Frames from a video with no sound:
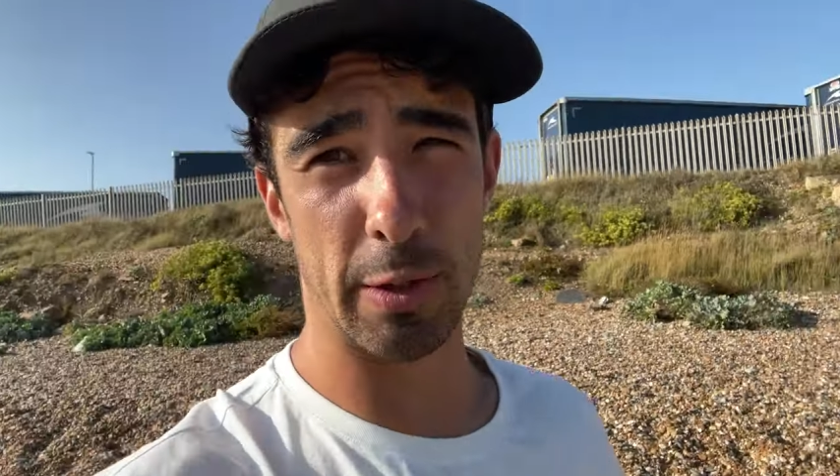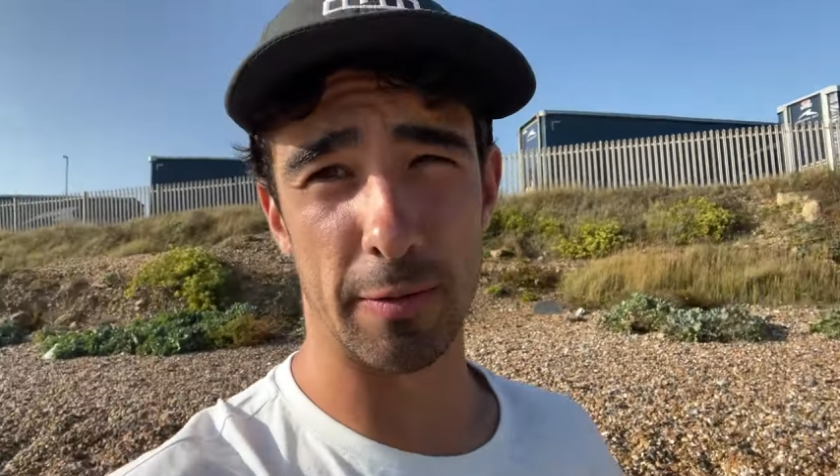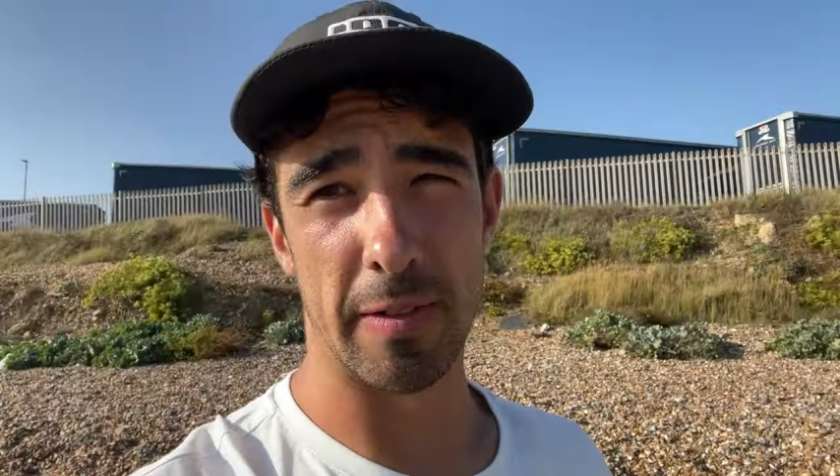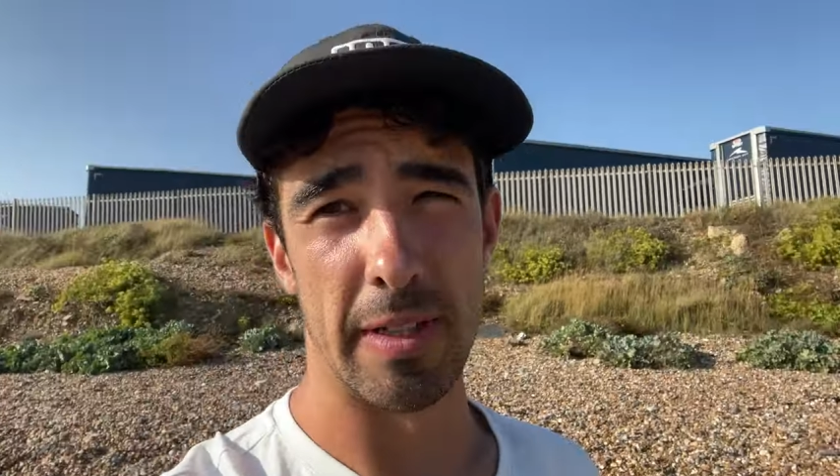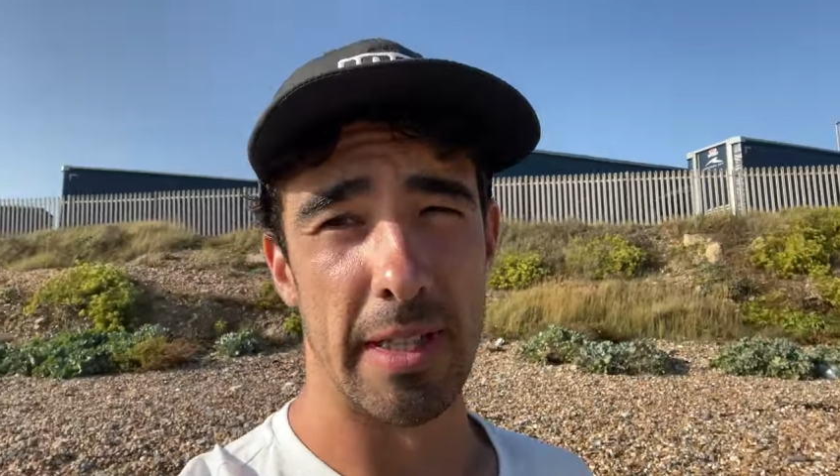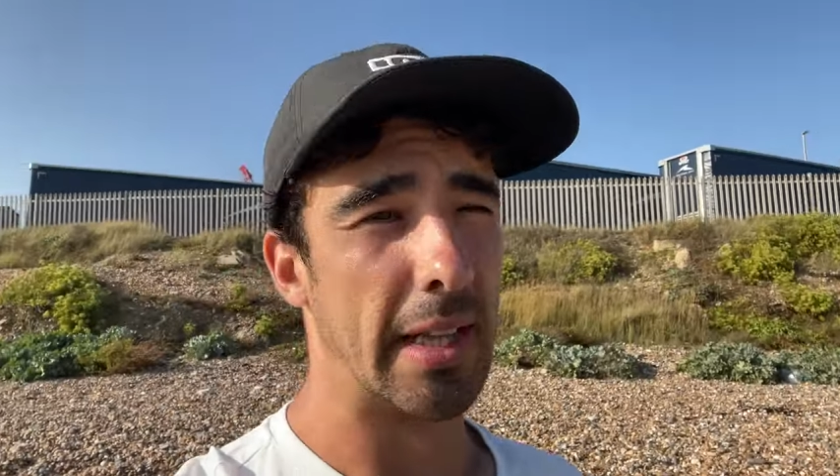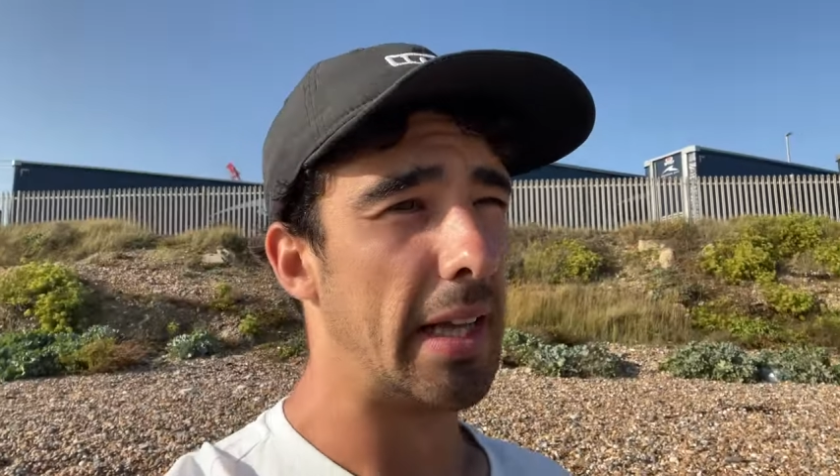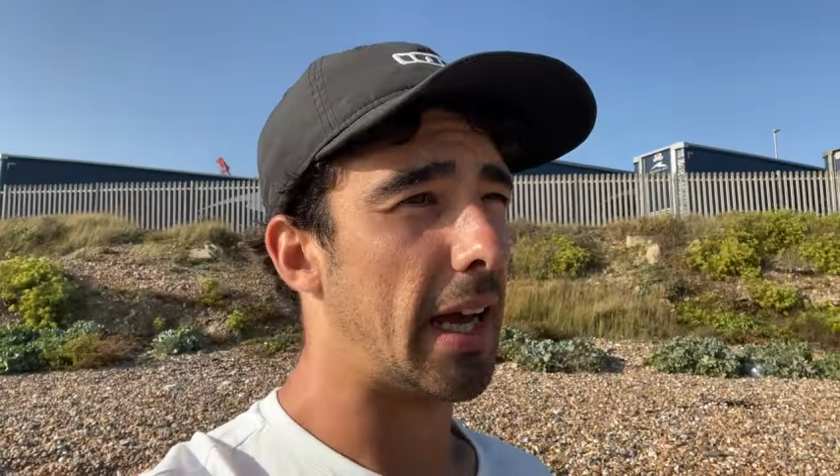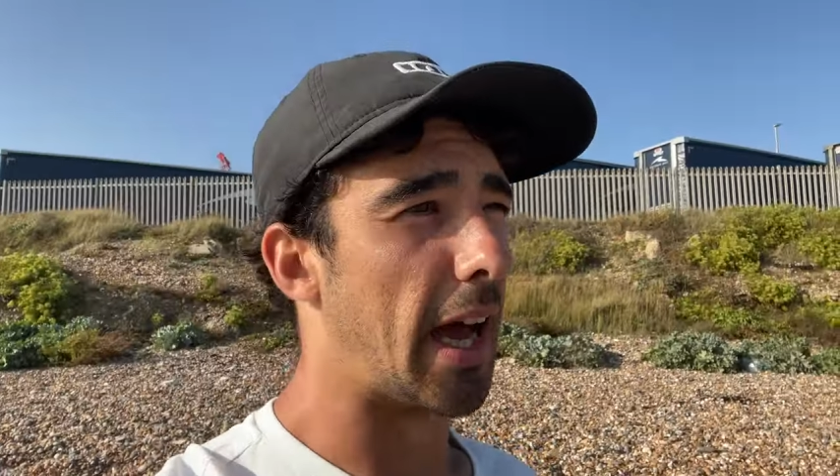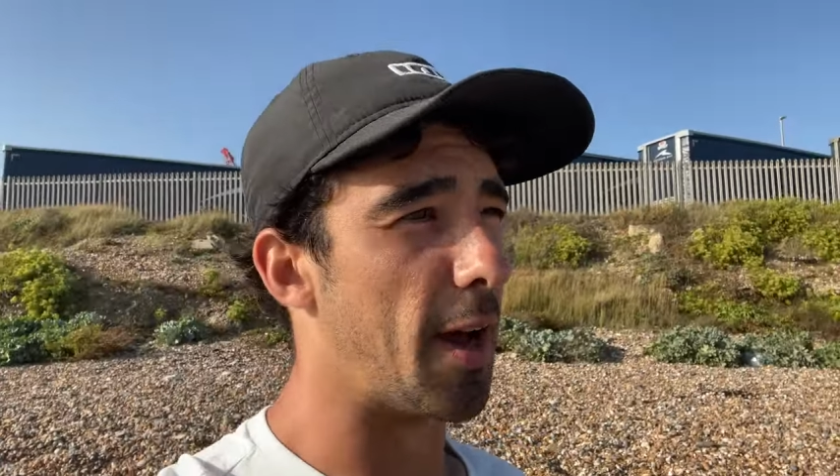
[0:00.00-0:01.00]
of
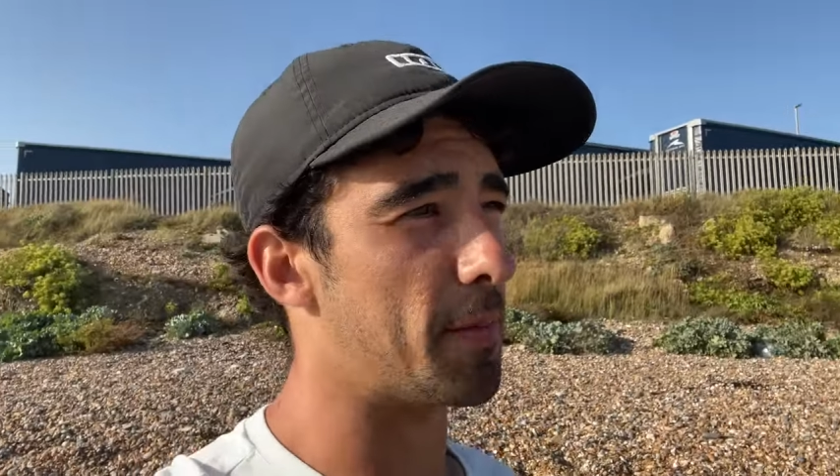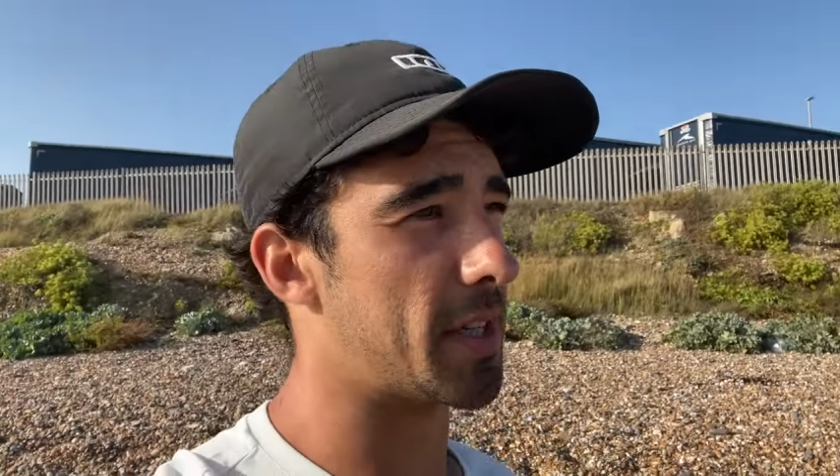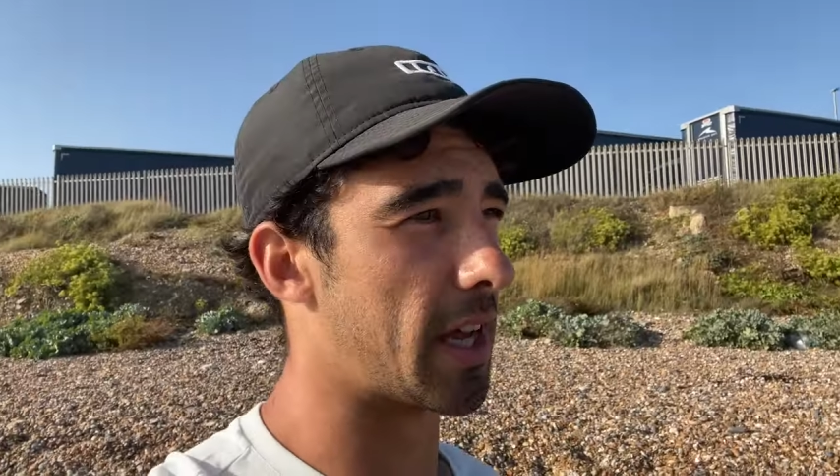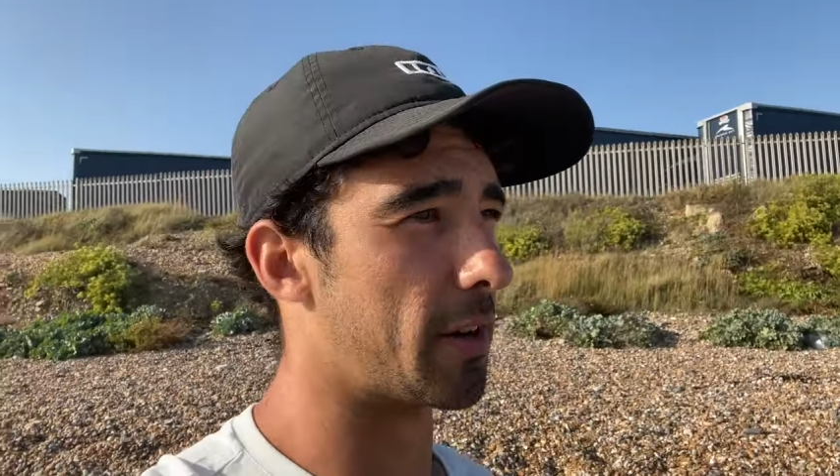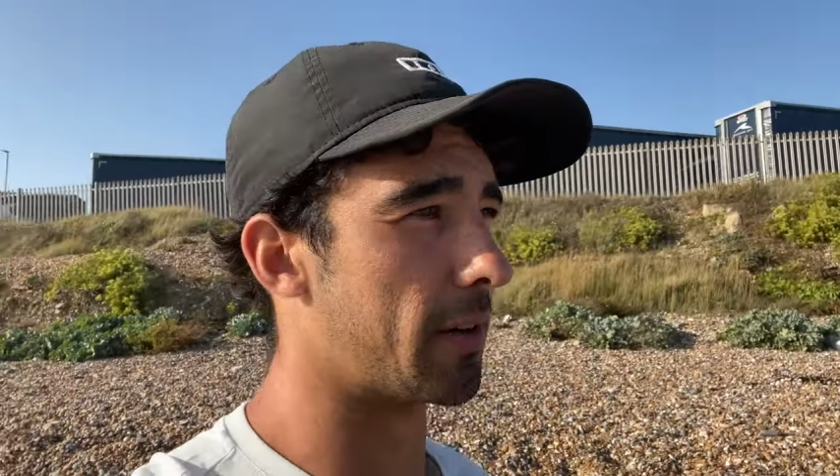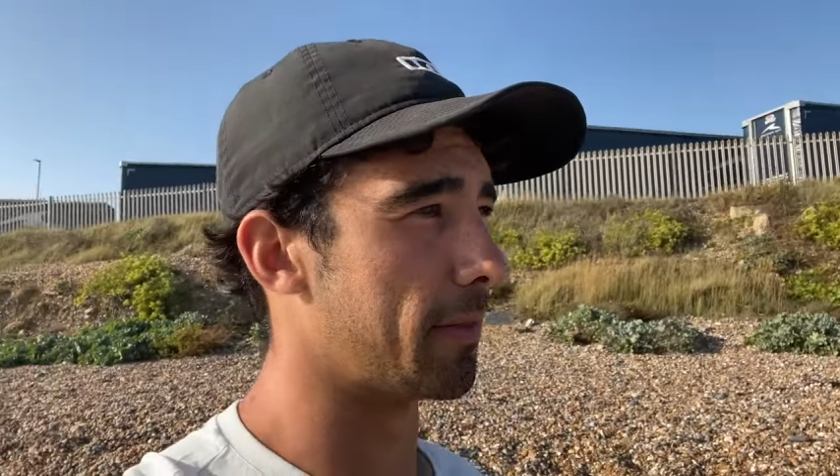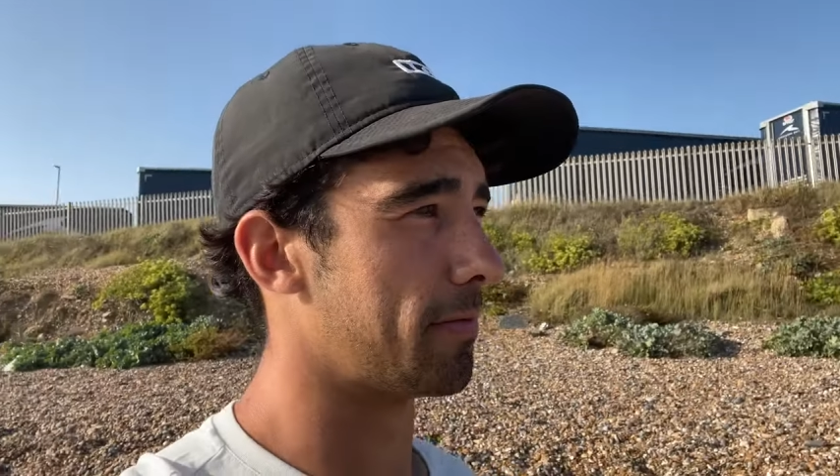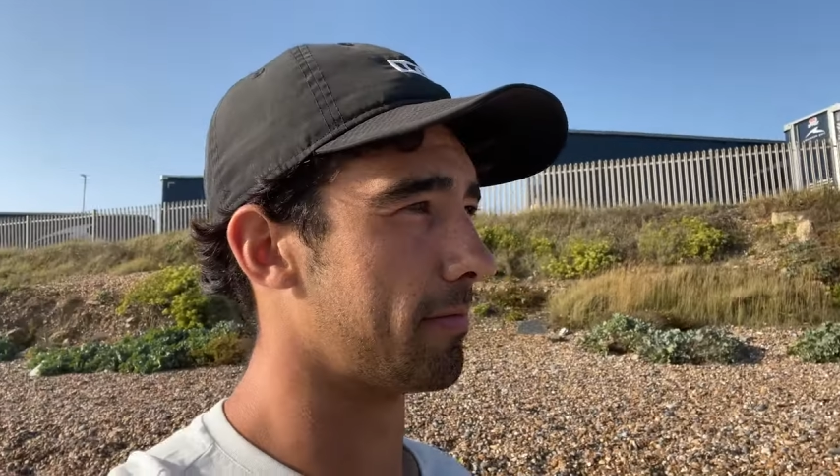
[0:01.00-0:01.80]
Tenerife,